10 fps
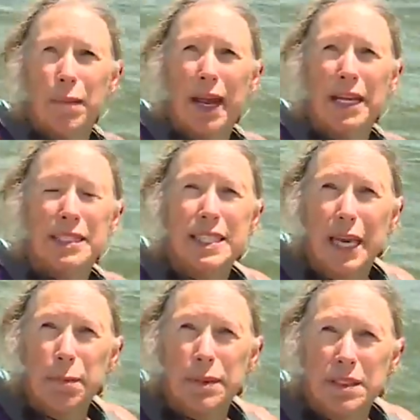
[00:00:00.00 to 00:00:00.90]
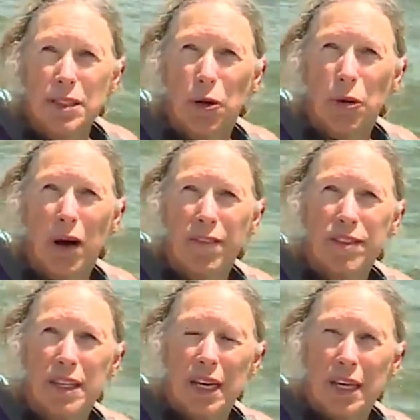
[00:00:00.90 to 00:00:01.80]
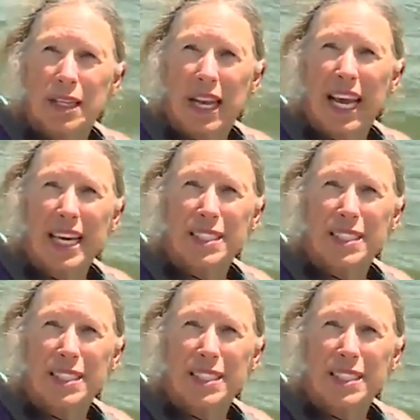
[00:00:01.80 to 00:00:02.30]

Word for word: landscape and so off the, the lake.